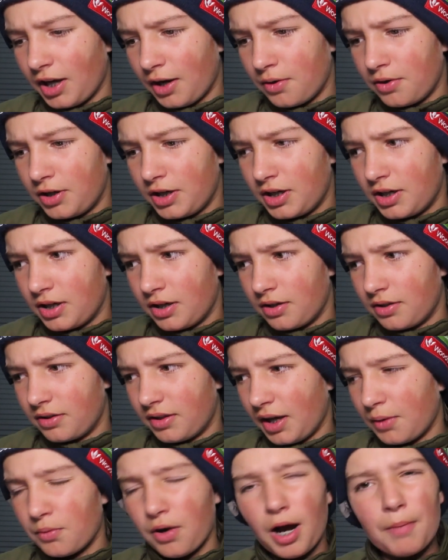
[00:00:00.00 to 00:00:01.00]
They
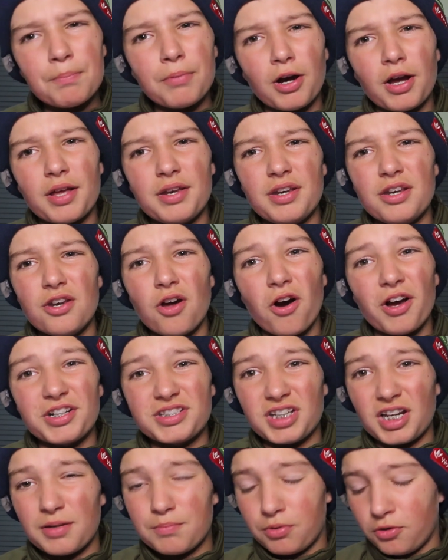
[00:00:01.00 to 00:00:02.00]
were up by
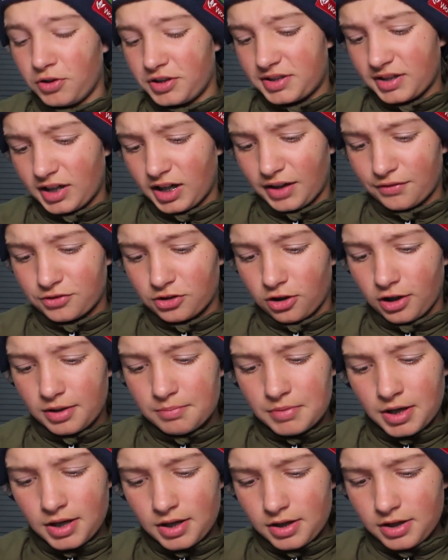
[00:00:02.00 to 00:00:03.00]
19 points at
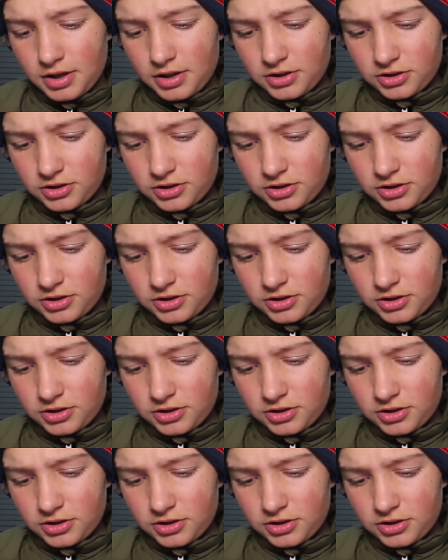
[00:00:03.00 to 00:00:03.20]
halftime.